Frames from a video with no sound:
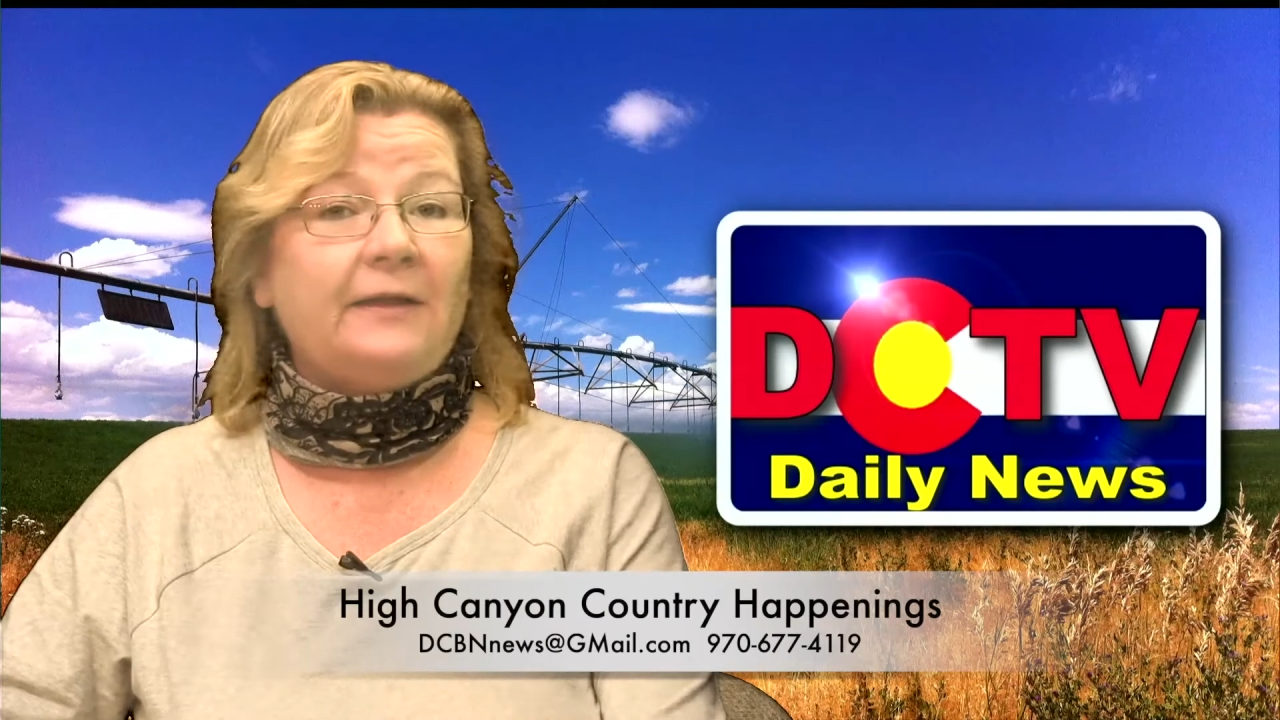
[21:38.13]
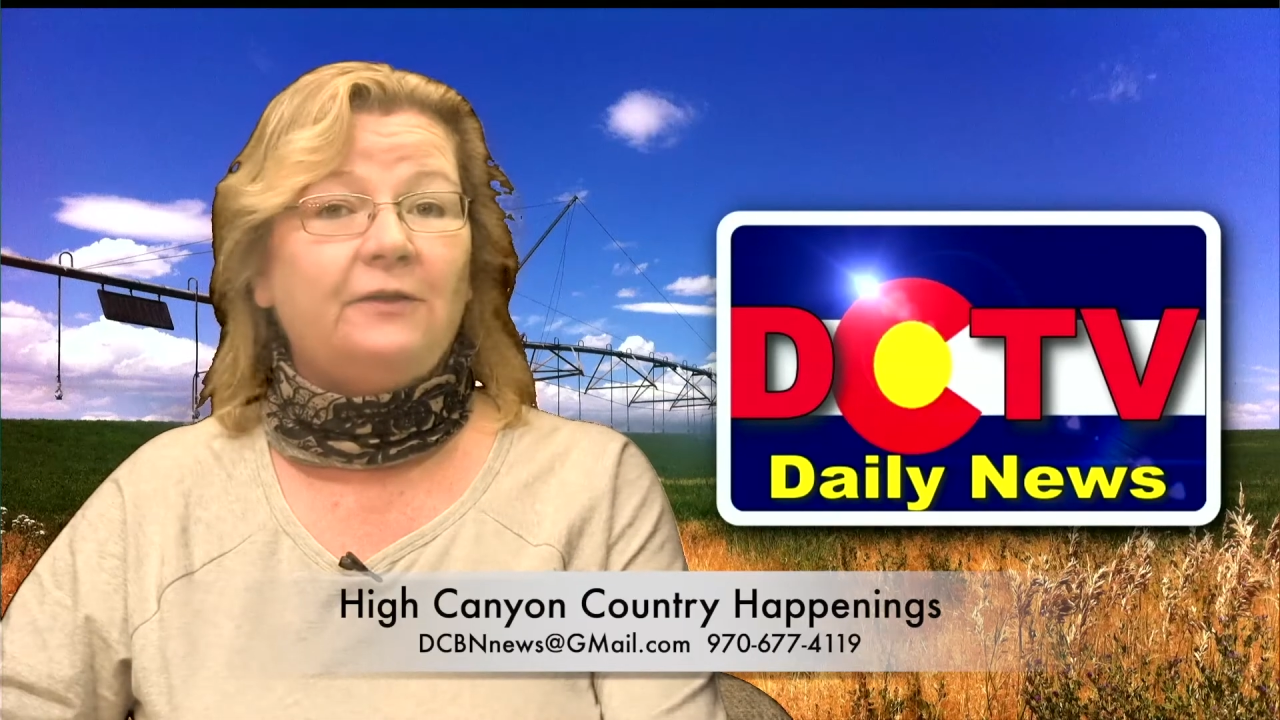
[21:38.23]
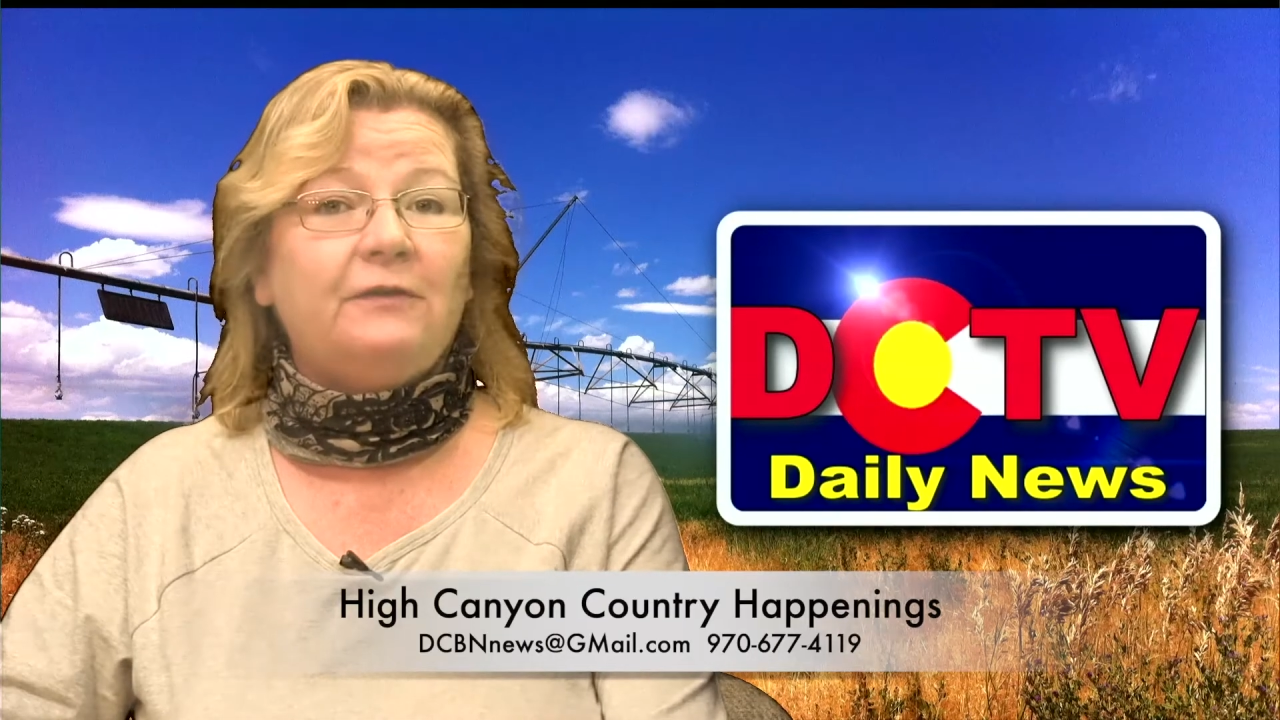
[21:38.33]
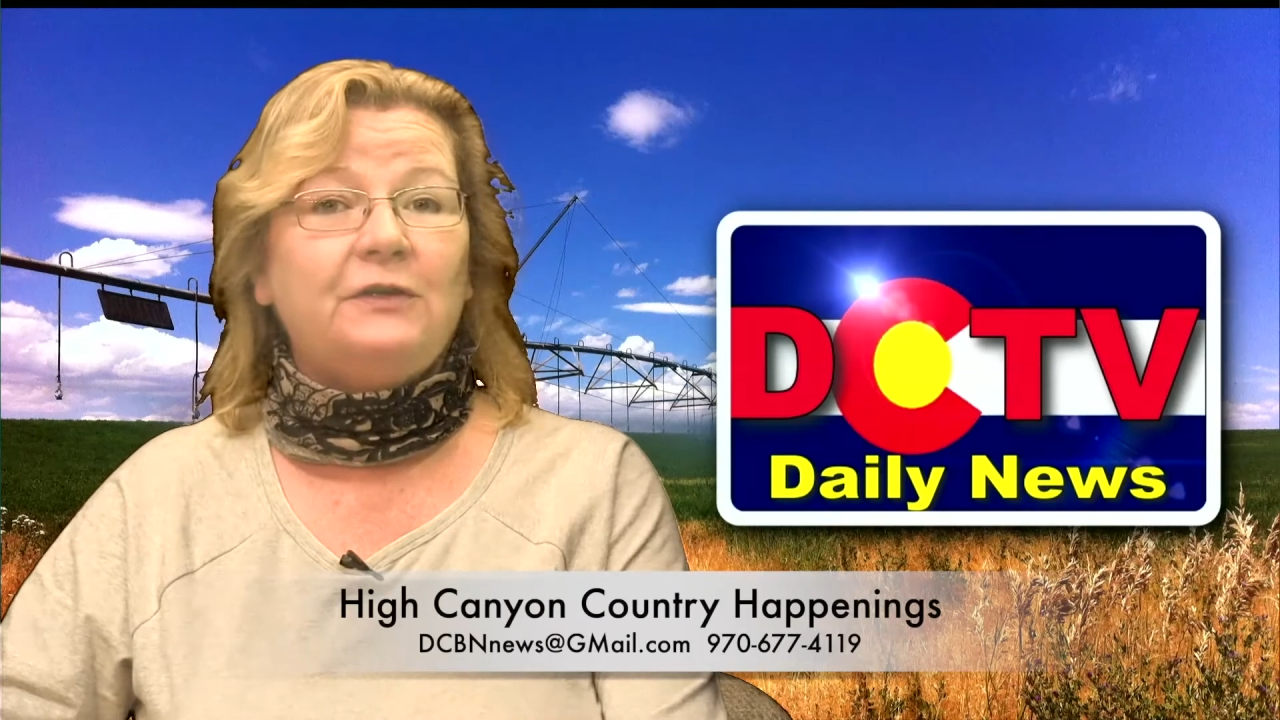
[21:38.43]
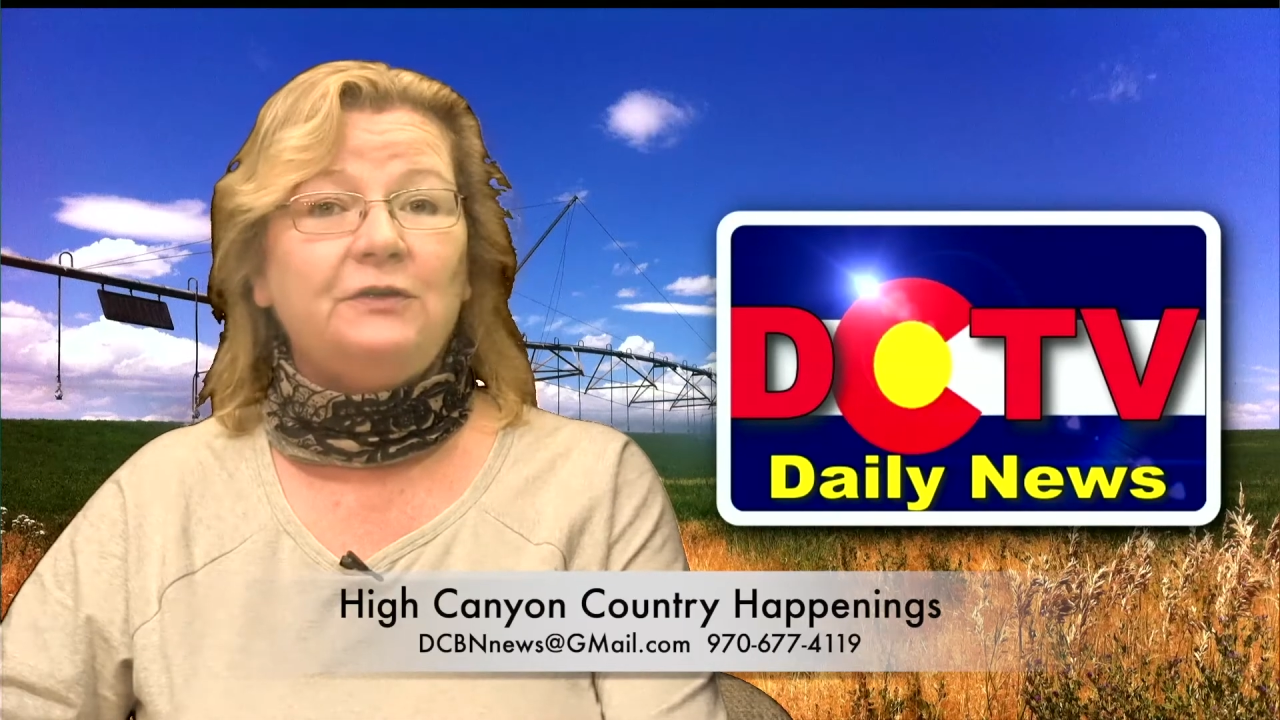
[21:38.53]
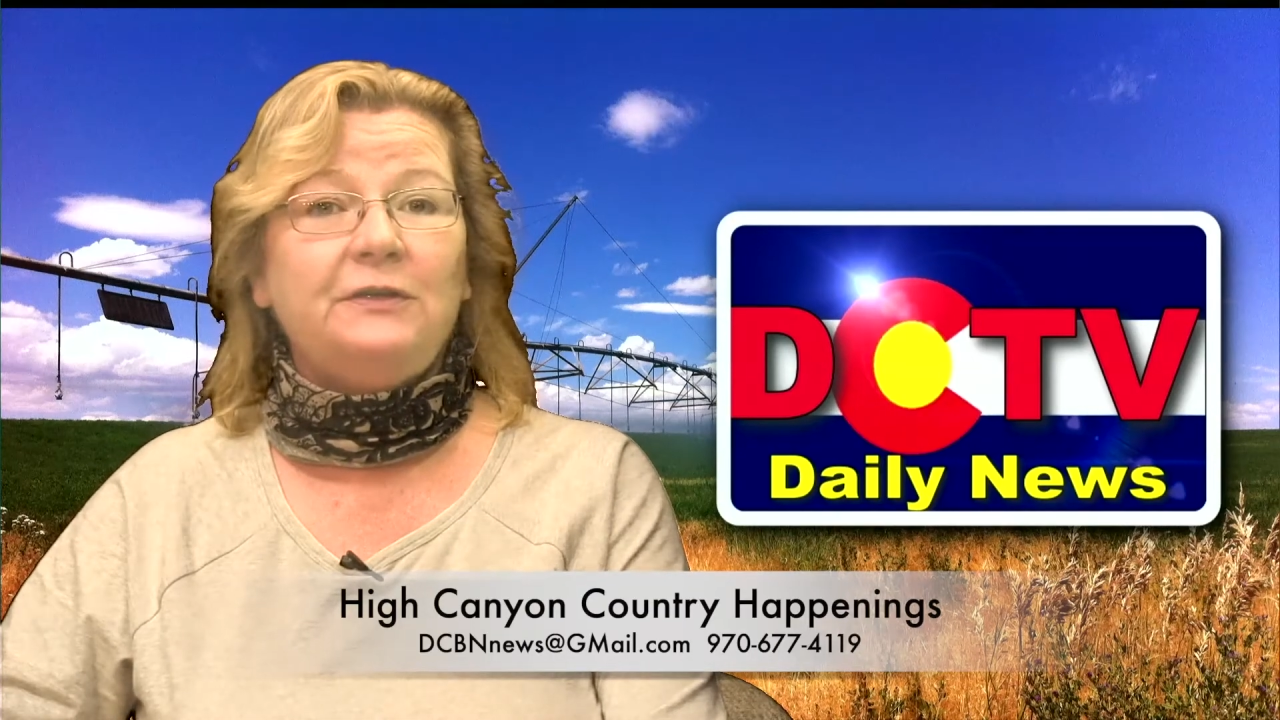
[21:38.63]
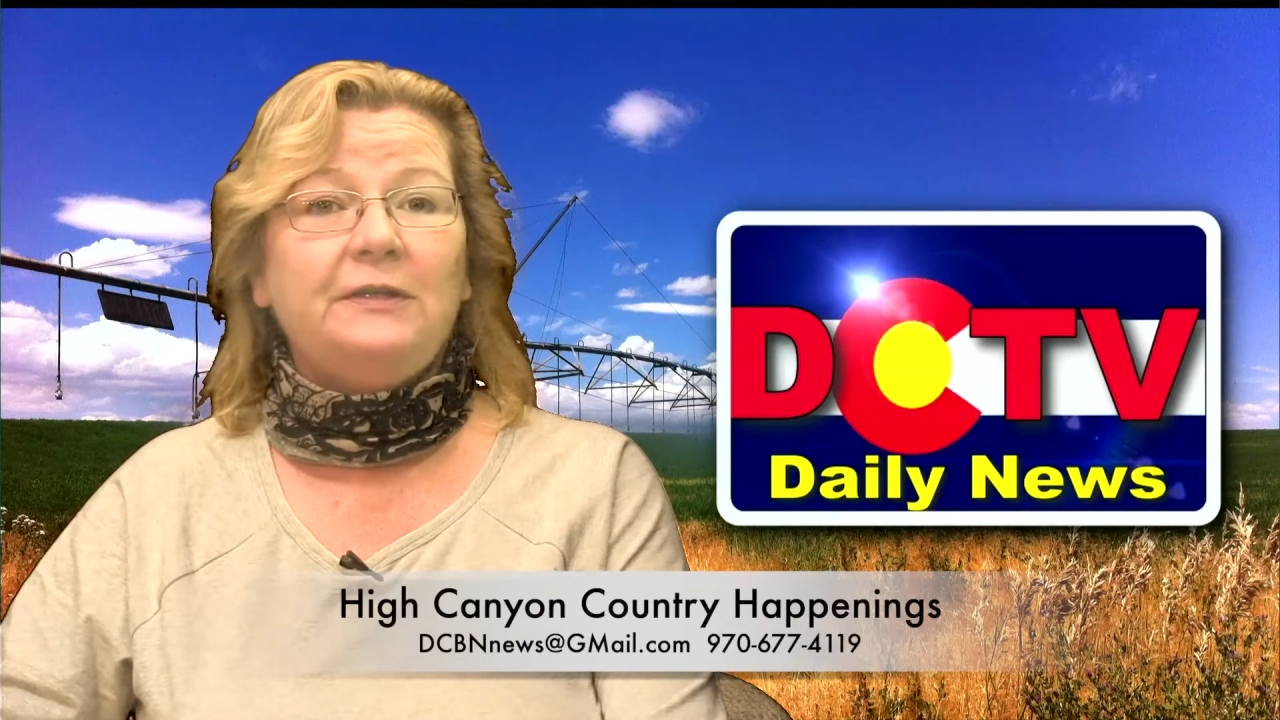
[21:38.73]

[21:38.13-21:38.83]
elevation,